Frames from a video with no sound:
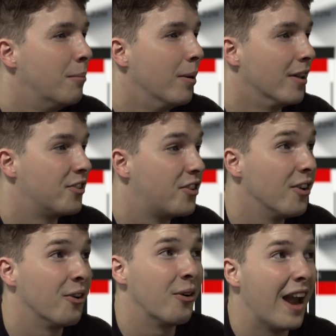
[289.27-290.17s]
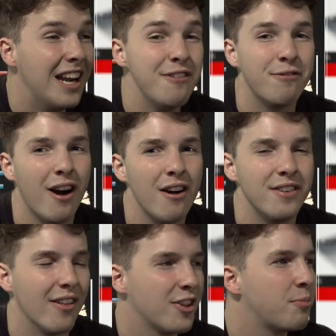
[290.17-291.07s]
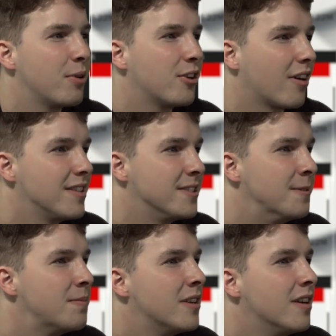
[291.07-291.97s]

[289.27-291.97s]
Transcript: but still, 85 now, that's pretty crazy.